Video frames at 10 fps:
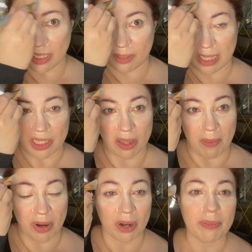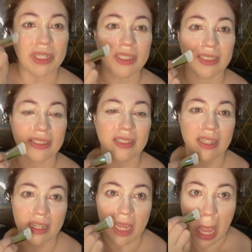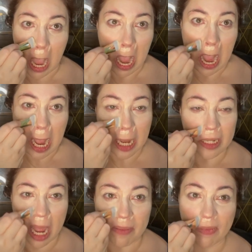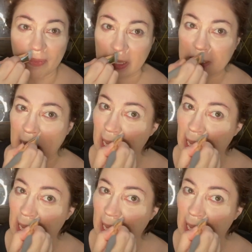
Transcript: that's on purpose, and I will fix that.